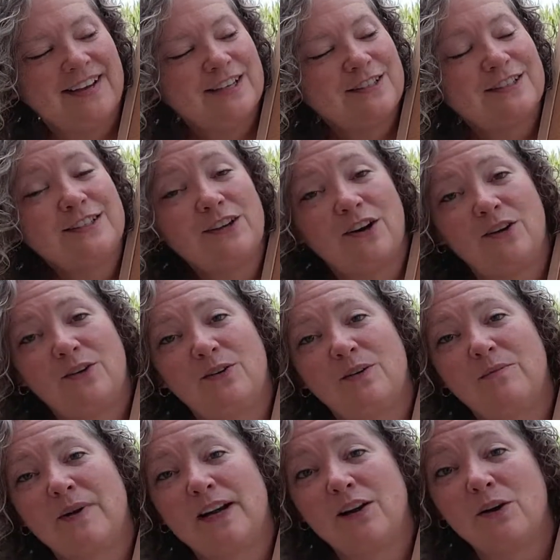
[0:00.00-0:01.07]
So
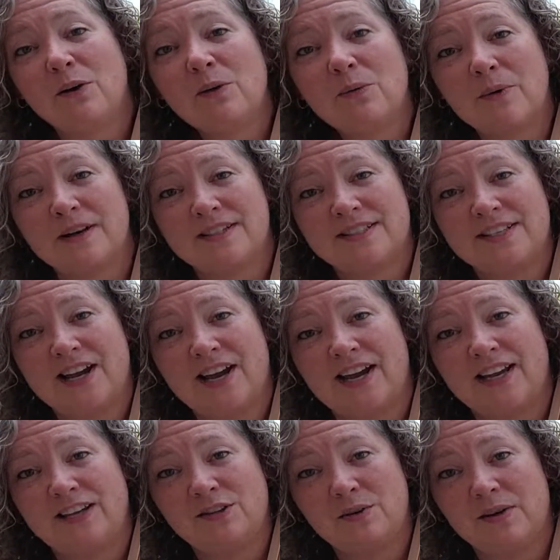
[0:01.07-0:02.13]
my goal was to
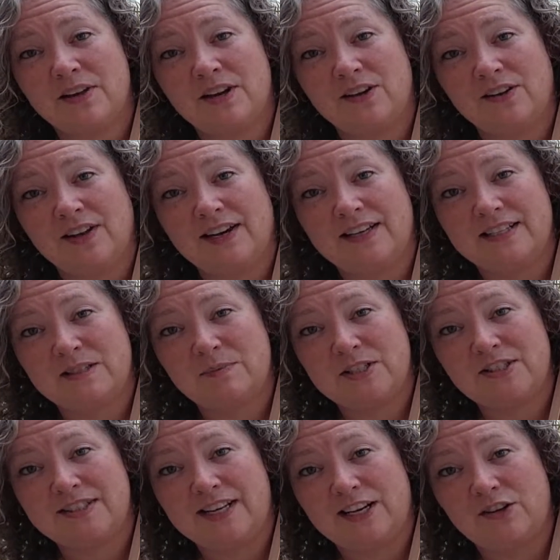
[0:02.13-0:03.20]
hike North Carolina as
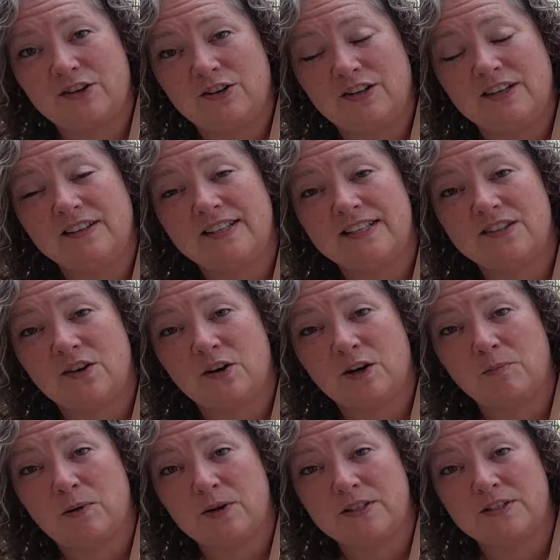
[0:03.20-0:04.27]
much as I could, at least the
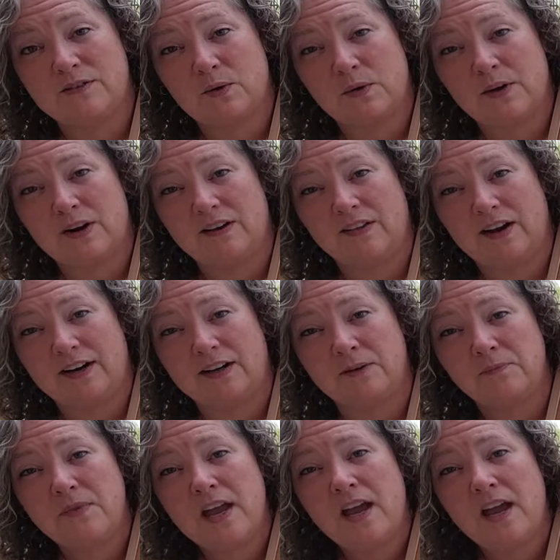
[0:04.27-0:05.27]
hard parts of North Carolina.